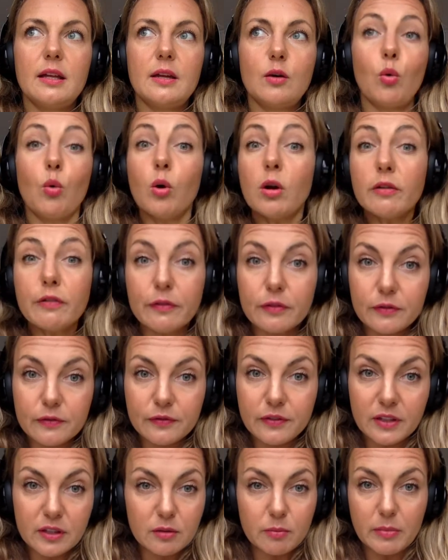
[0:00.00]
or
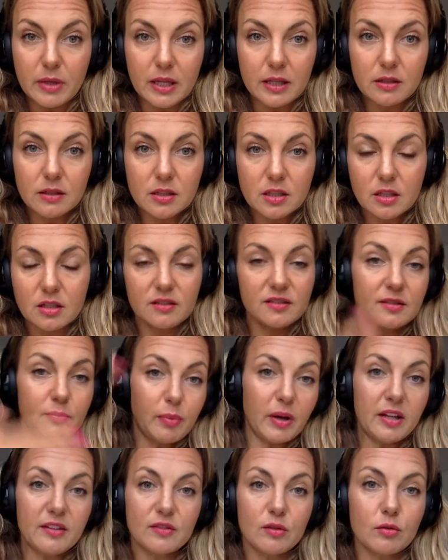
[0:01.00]
fulfillment, because it
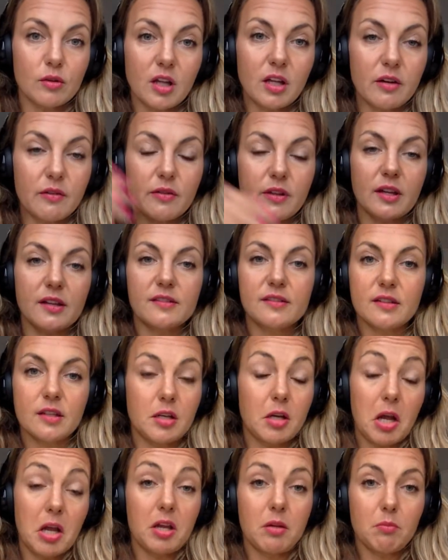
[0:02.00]
buys you a lot of things,
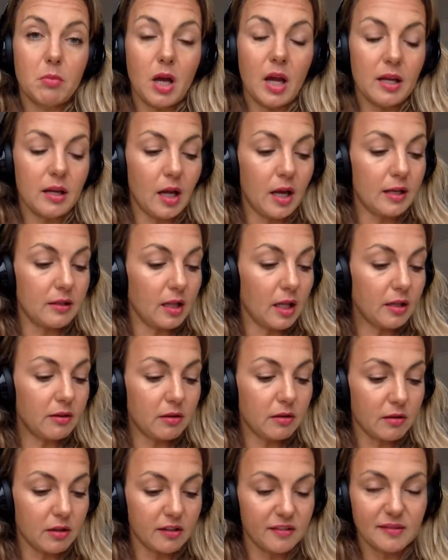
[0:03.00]
and I like
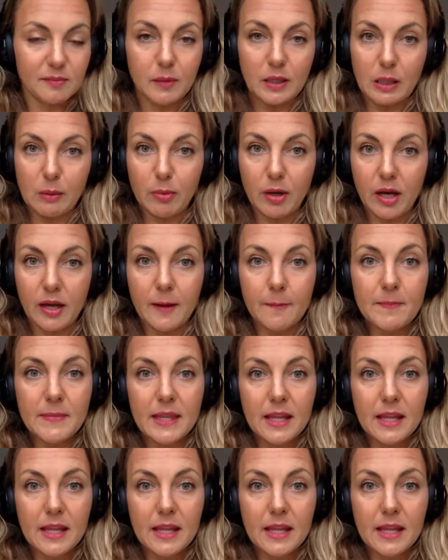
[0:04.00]
the things money buys.